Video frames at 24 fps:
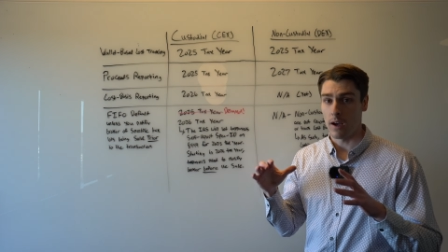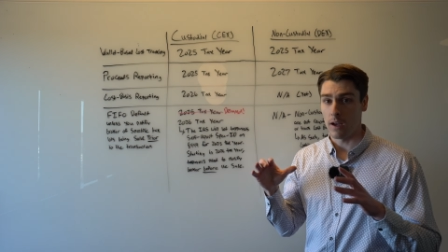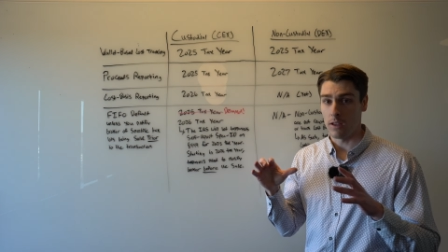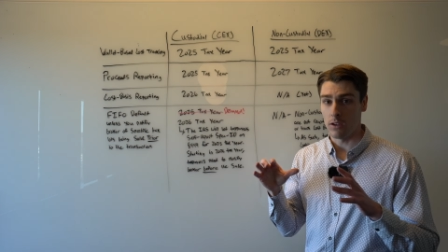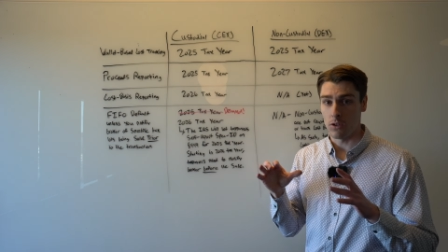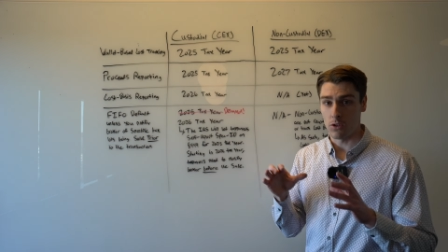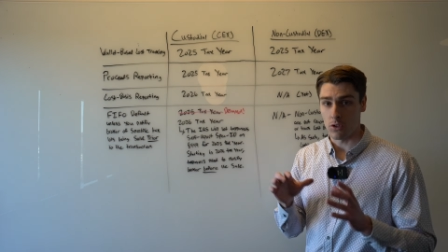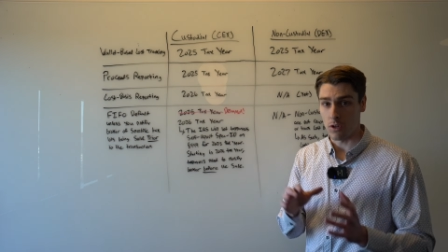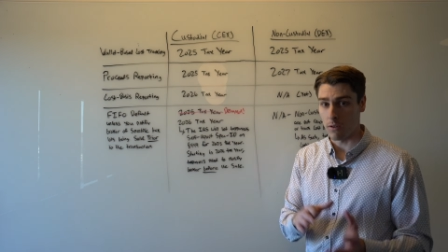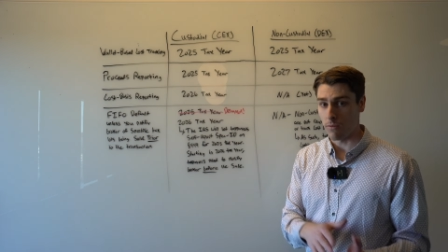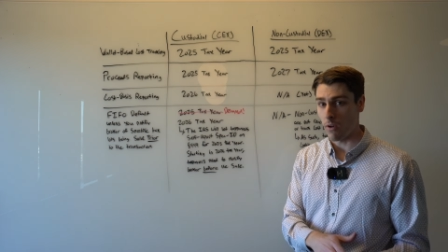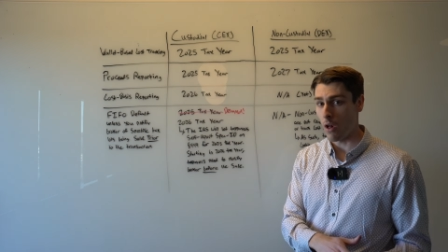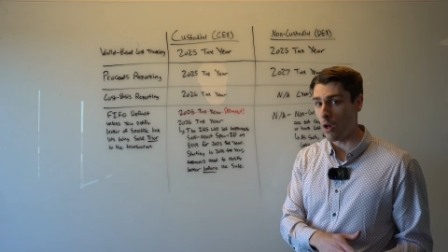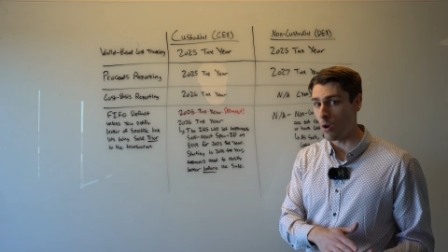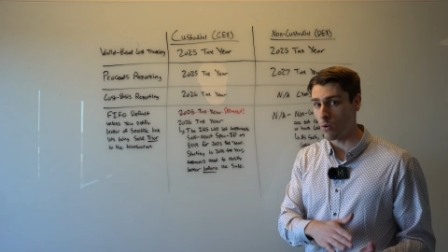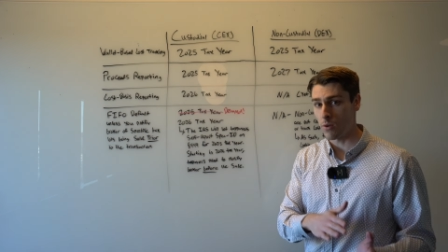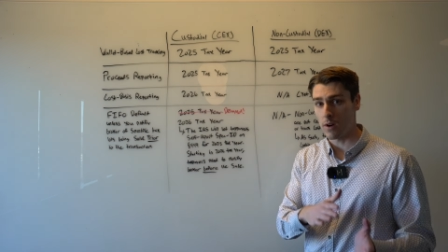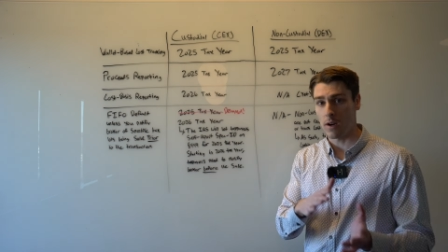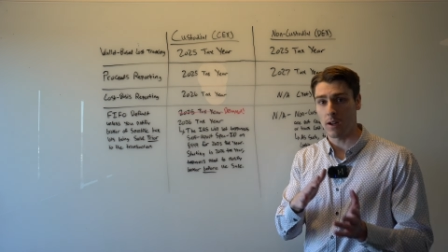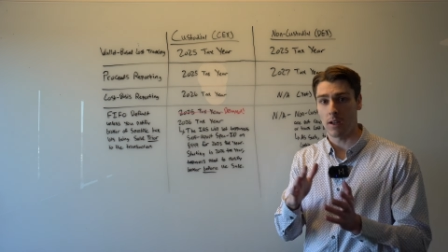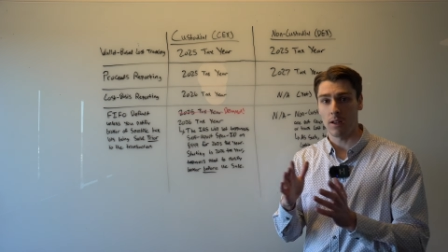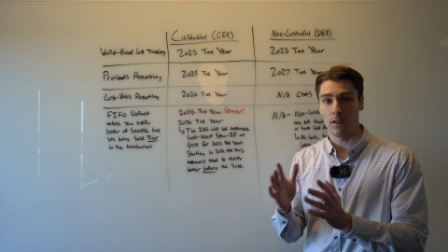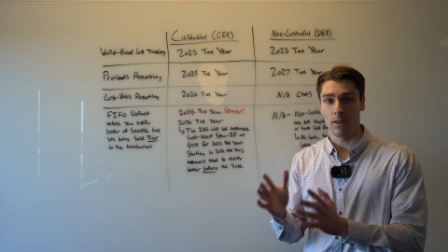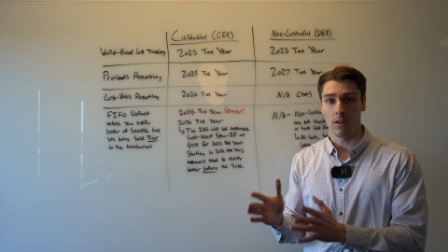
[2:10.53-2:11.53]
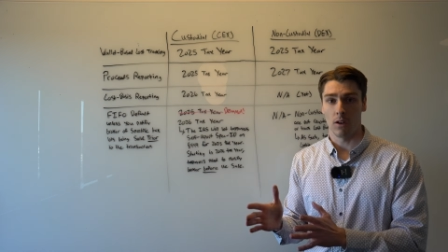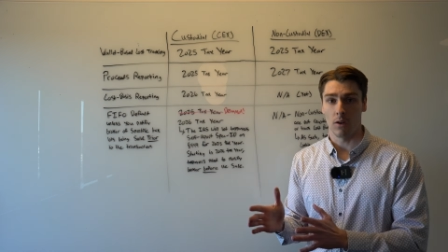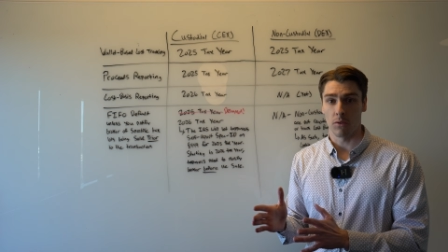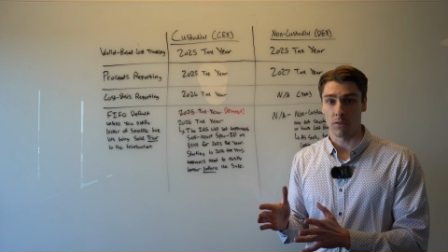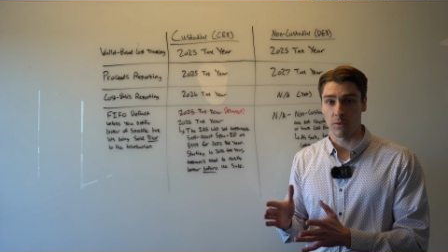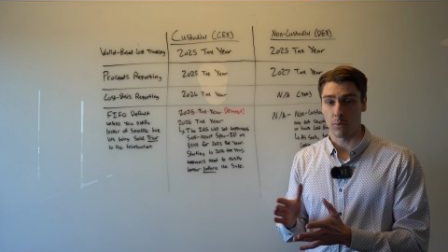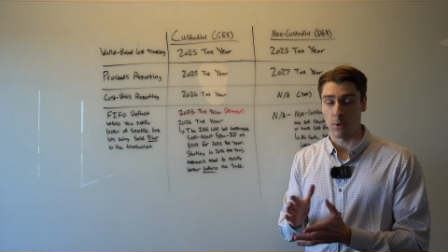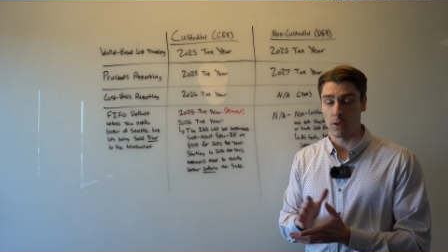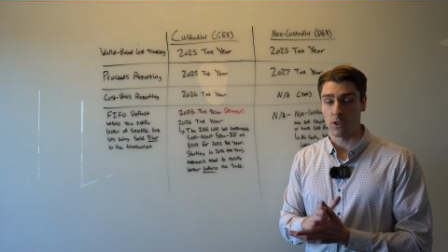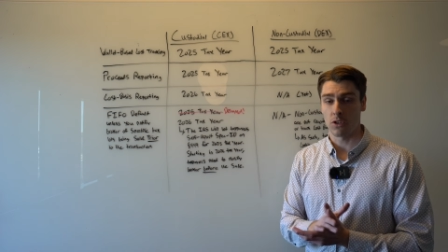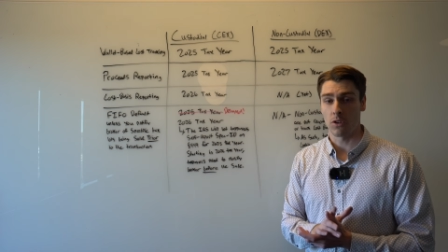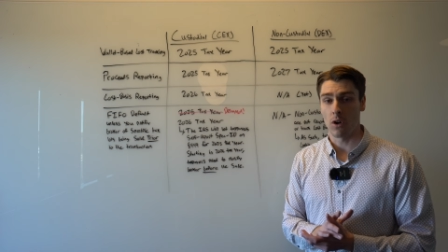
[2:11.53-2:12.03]
You should have already
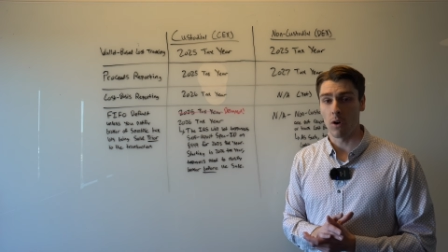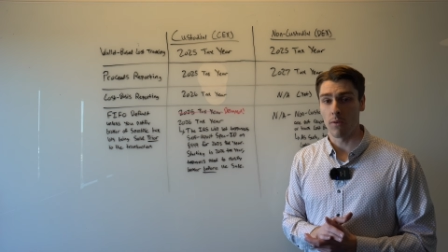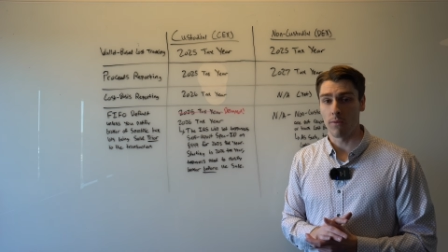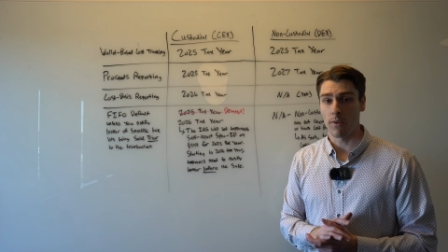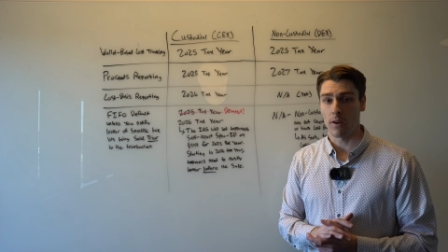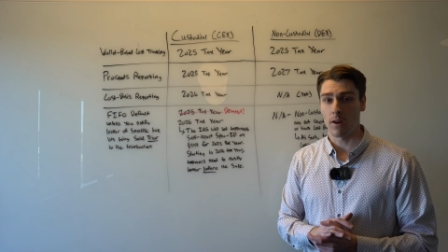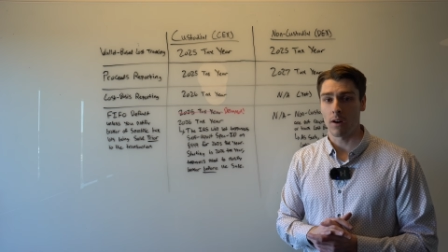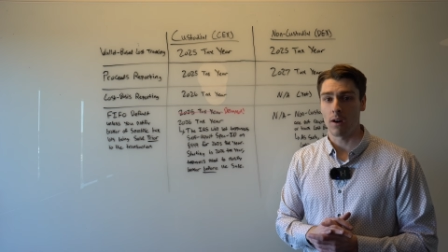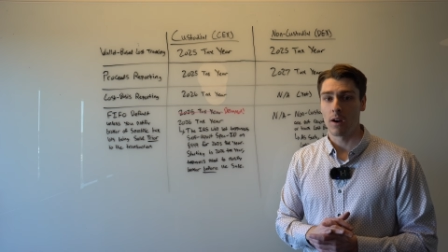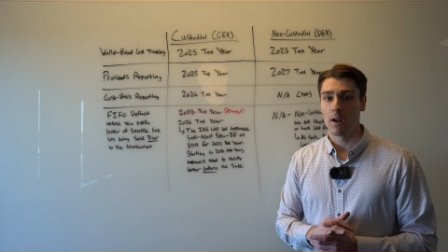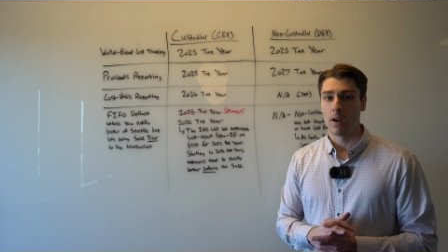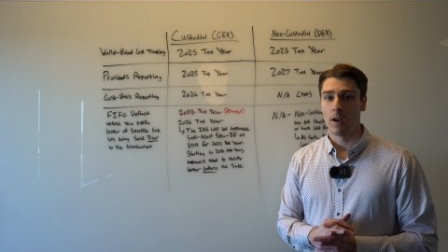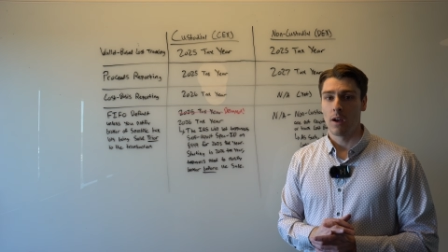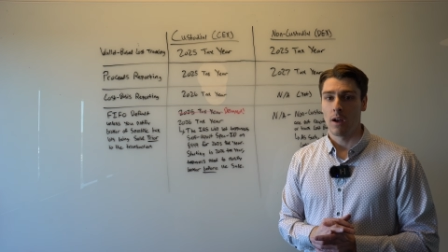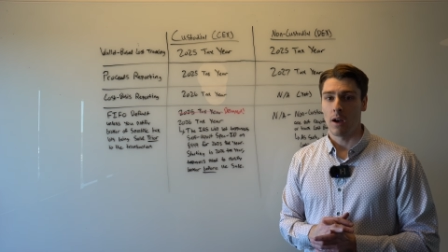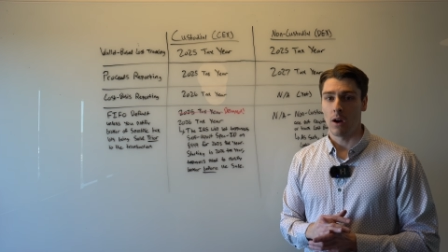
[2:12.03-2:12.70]
switched over,